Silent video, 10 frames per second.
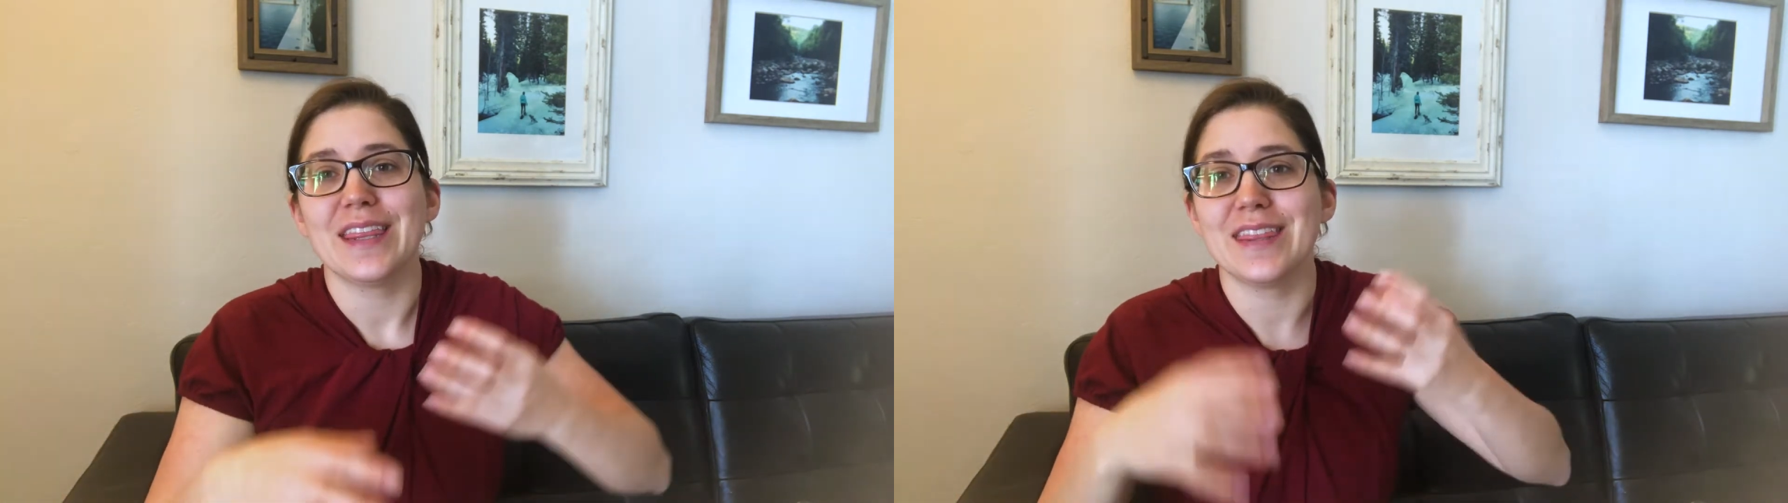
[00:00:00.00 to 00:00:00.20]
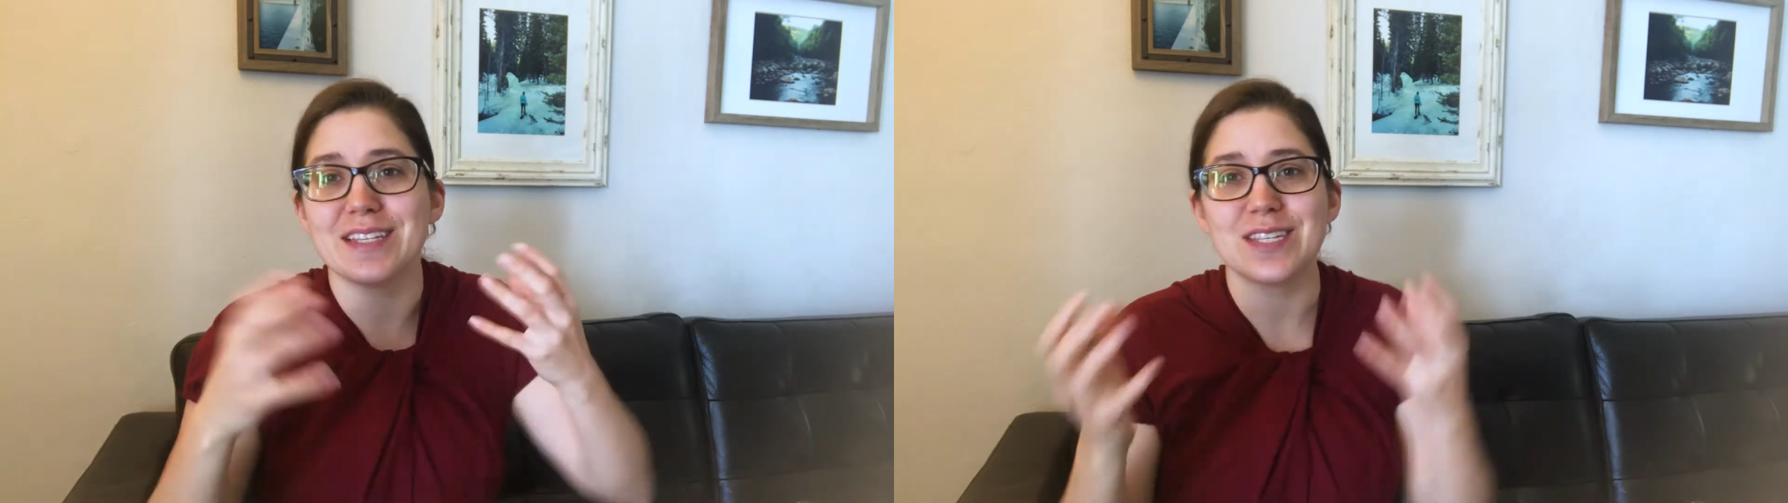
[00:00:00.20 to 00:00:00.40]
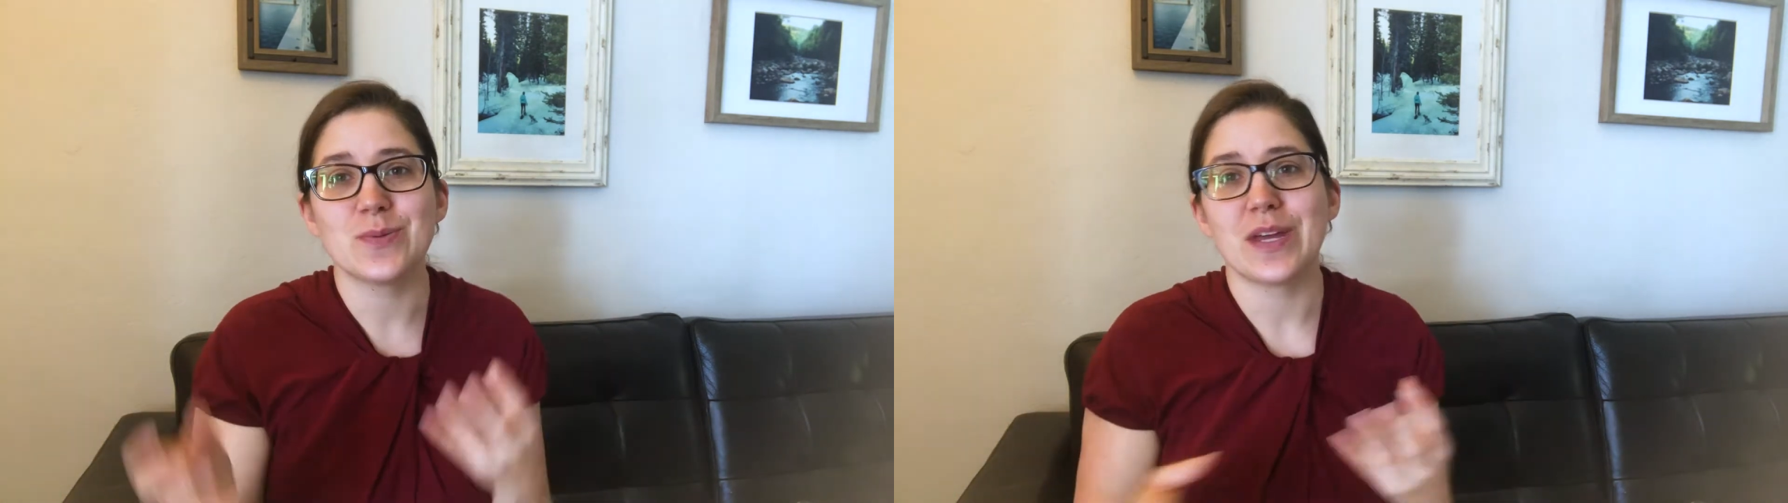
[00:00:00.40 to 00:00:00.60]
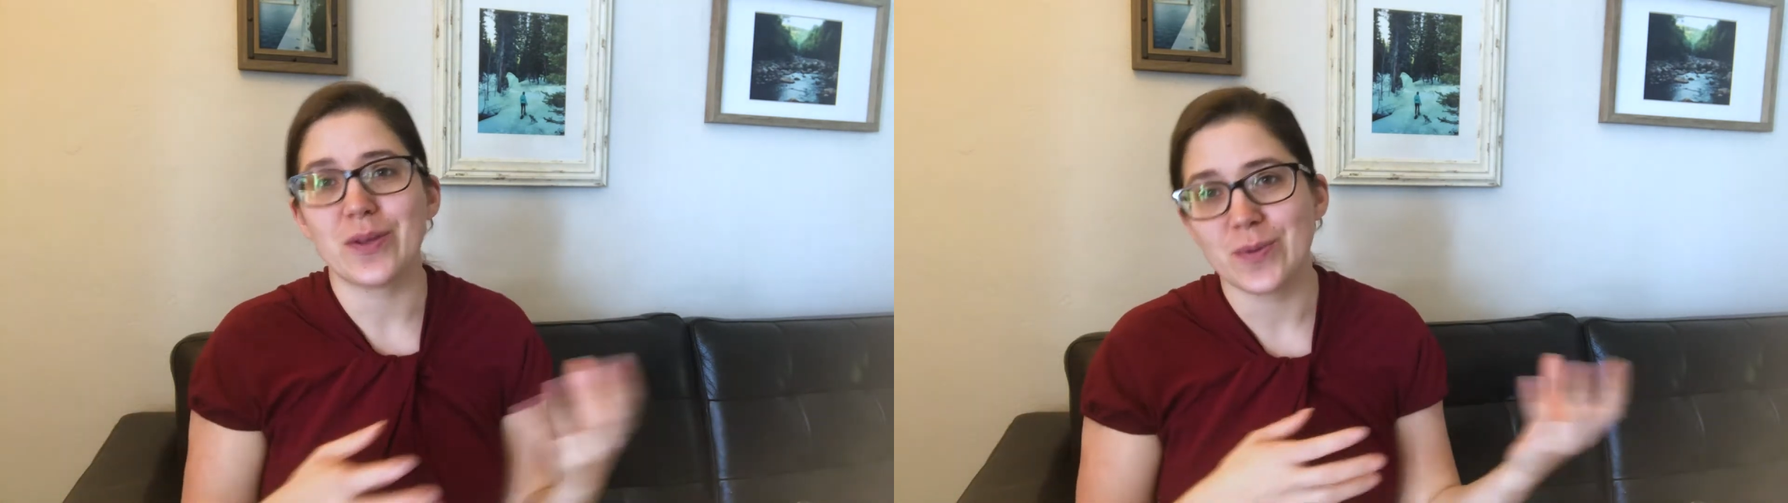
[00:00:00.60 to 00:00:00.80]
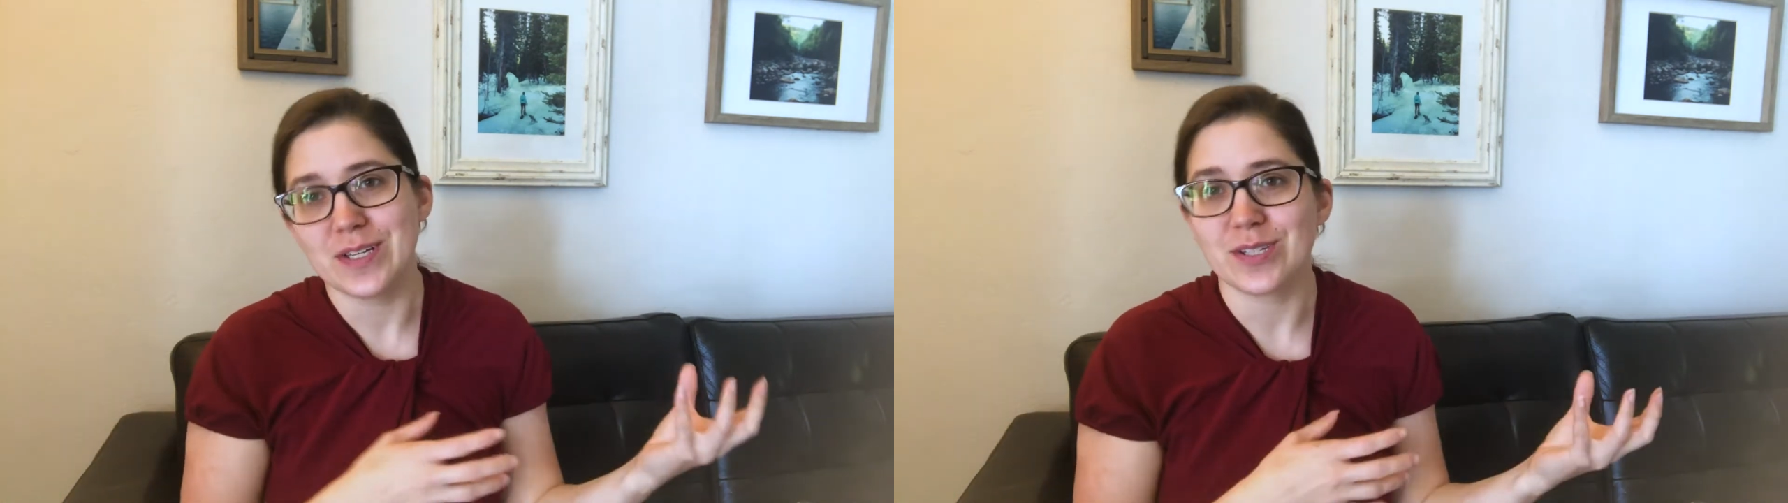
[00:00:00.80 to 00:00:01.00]
This is why
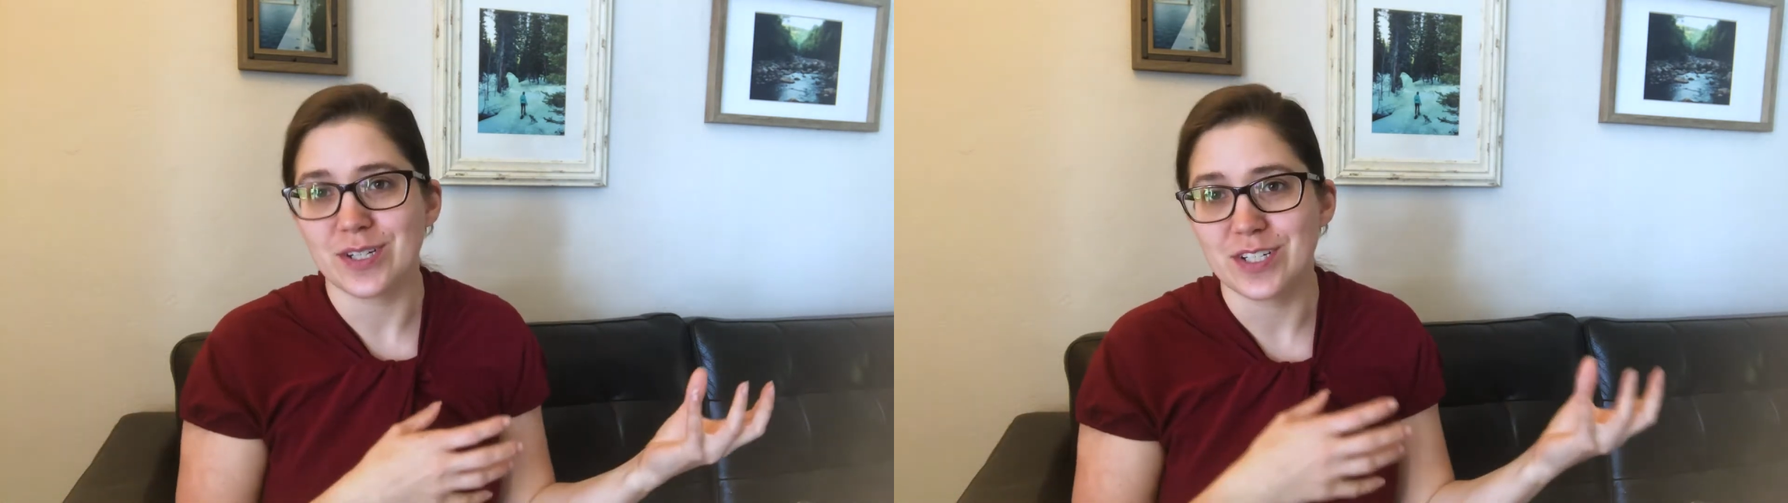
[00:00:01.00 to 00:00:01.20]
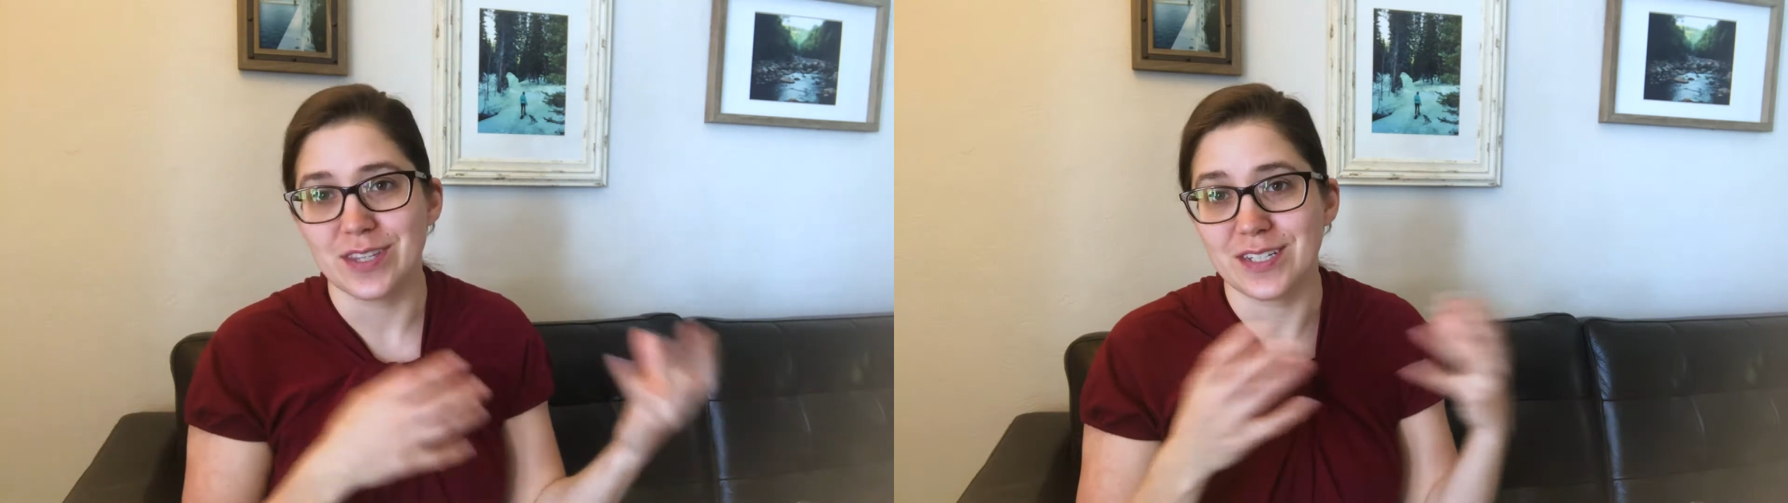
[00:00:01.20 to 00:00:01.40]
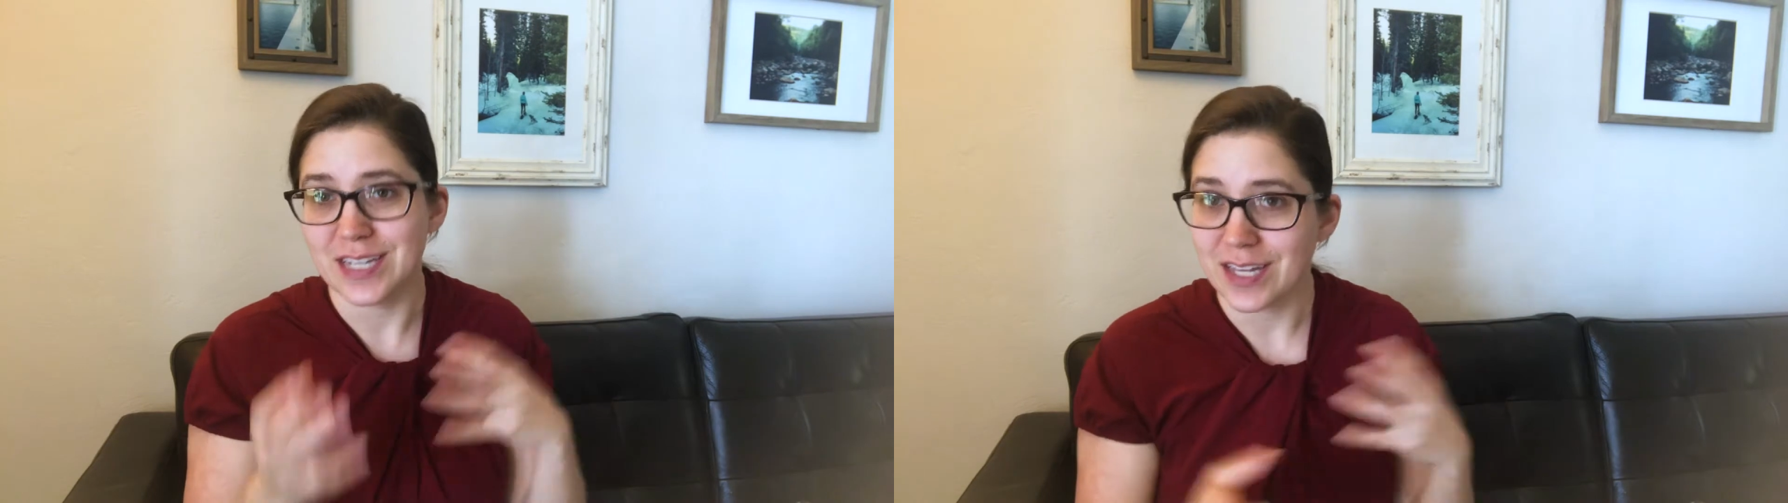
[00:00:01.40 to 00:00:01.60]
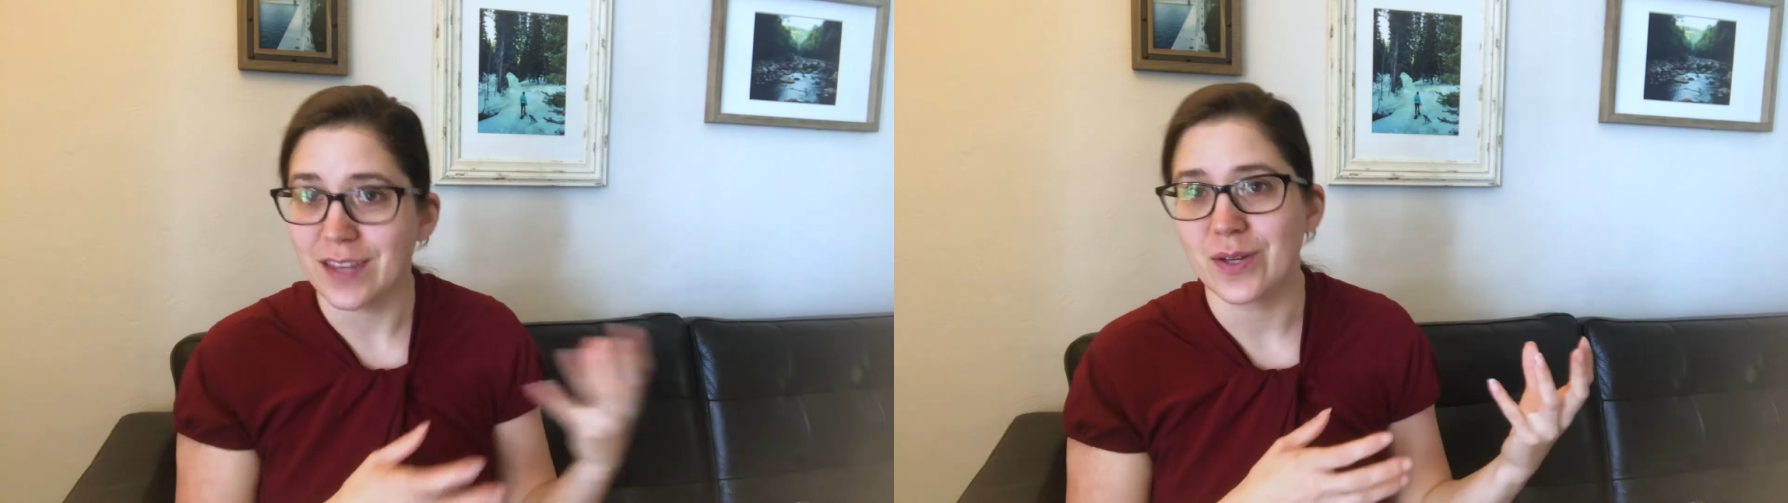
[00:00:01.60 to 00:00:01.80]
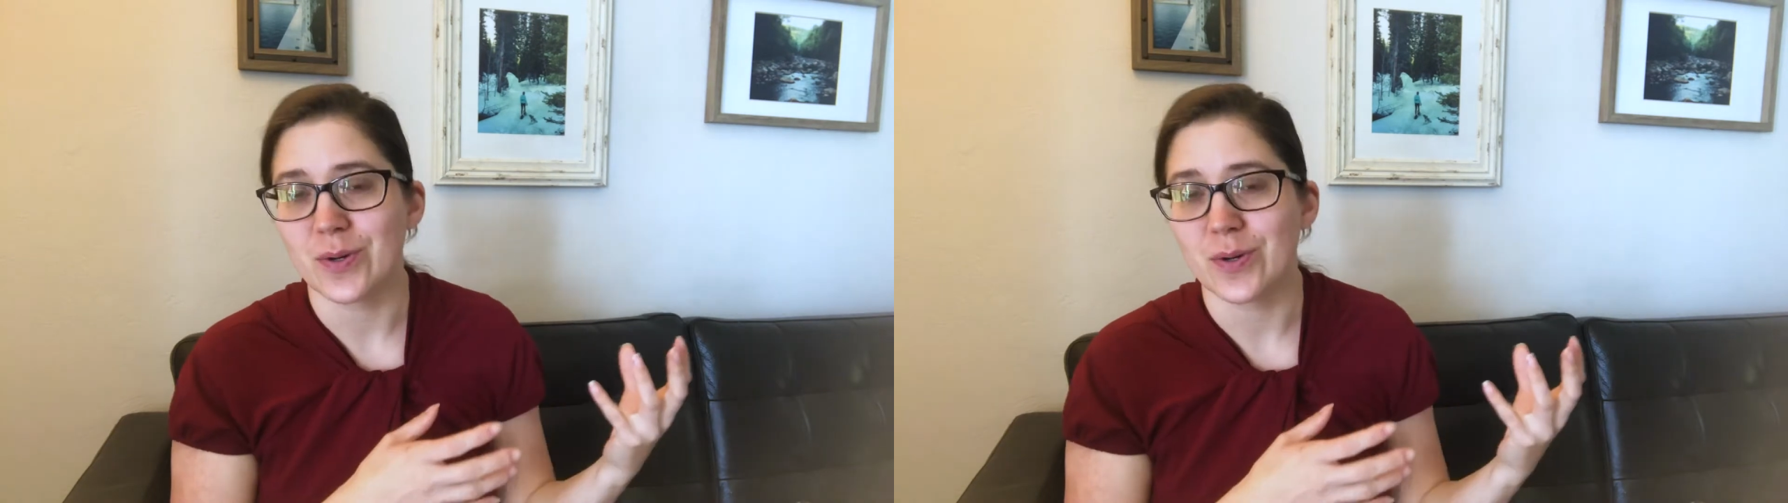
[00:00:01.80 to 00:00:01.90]
the research and the taking the